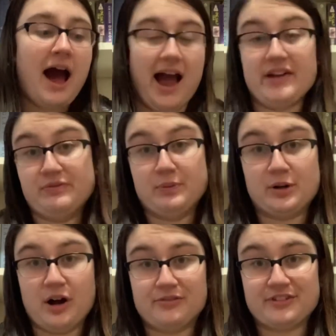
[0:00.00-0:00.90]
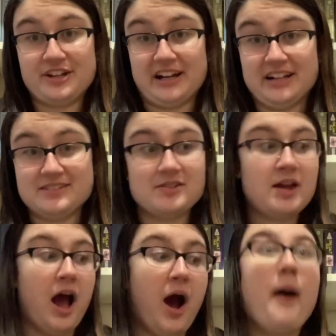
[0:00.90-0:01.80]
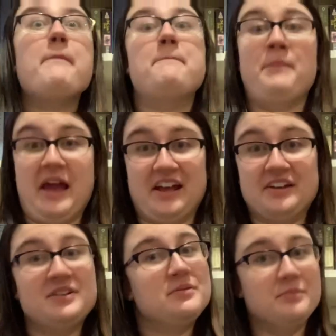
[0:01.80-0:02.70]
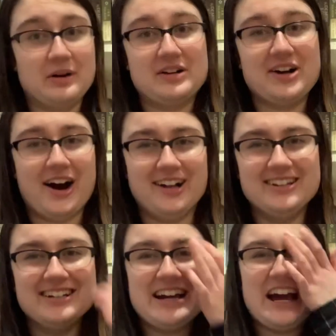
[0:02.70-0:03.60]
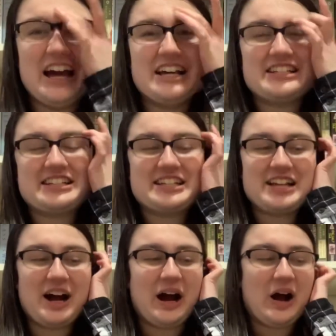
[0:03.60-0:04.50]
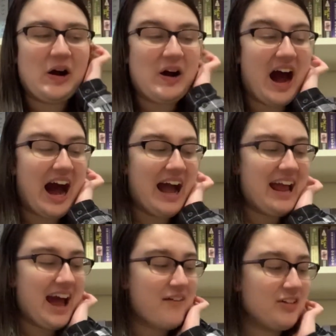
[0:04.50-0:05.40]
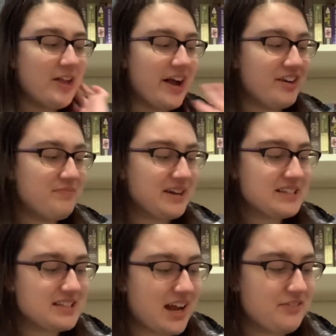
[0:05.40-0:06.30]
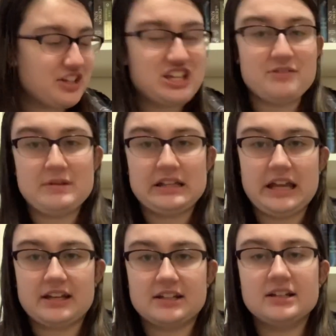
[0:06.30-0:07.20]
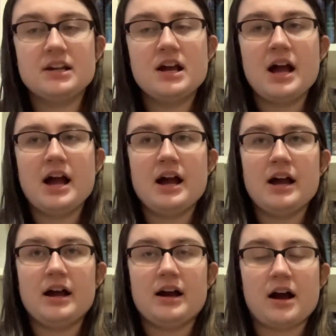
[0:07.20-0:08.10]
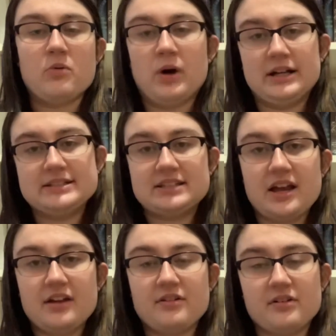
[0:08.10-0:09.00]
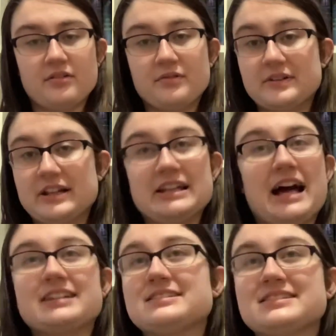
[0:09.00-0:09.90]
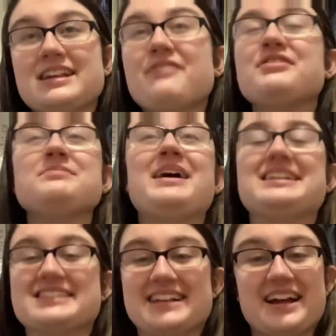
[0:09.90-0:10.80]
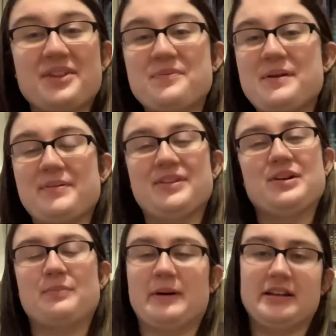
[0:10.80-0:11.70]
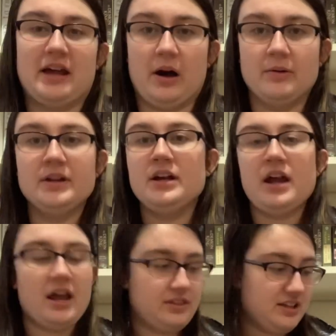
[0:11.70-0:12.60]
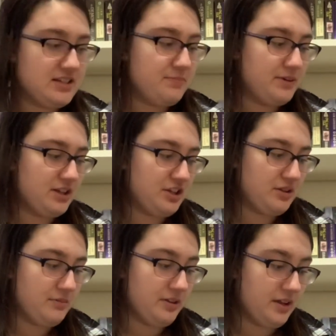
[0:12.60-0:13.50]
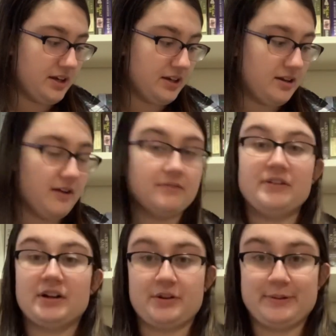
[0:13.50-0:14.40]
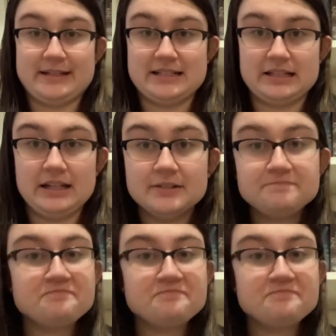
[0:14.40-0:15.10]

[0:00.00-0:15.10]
I have a book haul for you guys. A big book haul. So, I have a lot of books that I've accumulated, I want to say, over the last several months, like other people do, but no. These have been accumulated very recently.